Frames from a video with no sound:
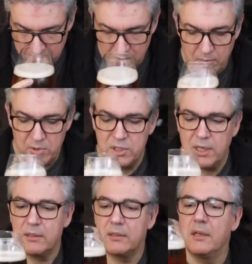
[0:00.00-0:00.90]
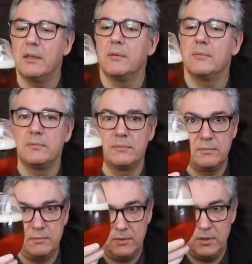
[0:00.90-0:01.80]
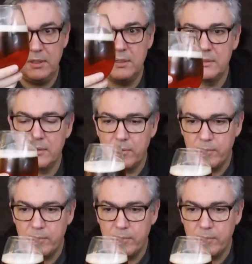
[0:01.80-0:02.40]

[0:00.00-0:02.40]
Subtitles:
Not much else there. Cheers.